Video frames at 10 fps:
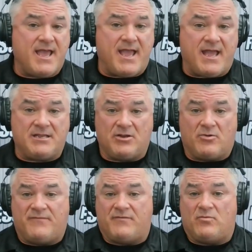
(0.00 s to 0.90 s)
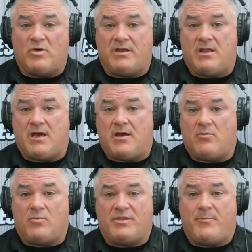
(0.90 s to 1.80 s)
And, you know, even when
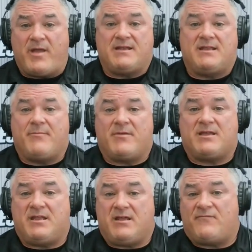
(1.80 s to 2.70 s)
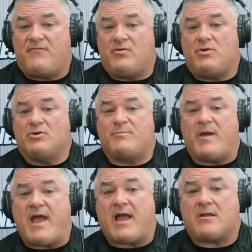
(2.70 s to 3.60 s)
the pandemic had hit a few years
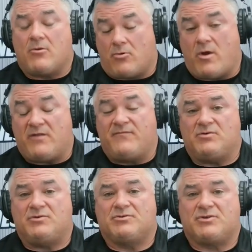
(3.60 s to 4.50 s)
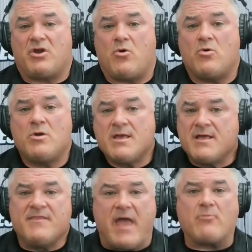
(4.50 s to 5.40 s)
back or quite a few years ago,
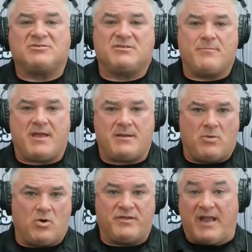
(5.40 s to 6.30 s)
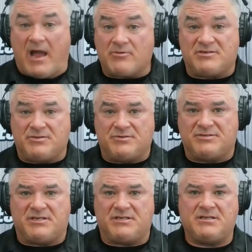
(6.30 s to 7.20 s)
that was the main mode that I was
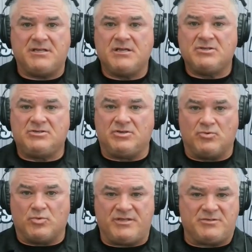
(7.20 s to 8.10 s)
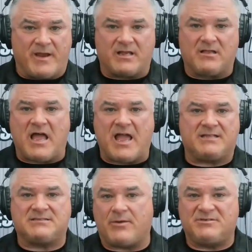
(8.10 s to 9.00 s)
using to reach my
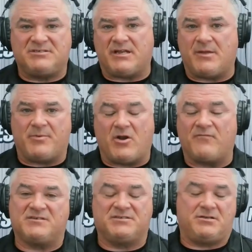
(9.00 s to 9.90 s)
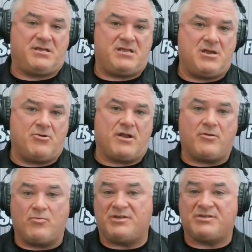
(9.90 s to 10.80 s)
clients. I would set up in our facility here and
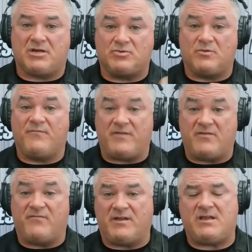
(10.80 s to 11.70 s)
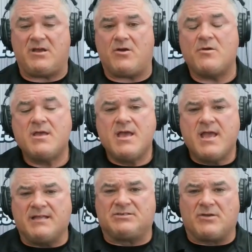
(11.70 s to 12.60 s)
I'd reach out to them via video.
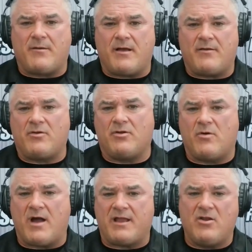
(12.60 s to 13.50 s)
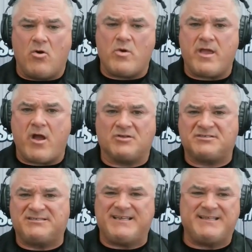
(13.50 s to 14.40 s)
And so, you know, I know we all
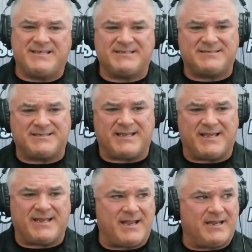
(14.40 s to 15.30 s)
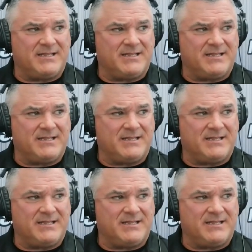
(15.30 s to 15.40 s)
see this and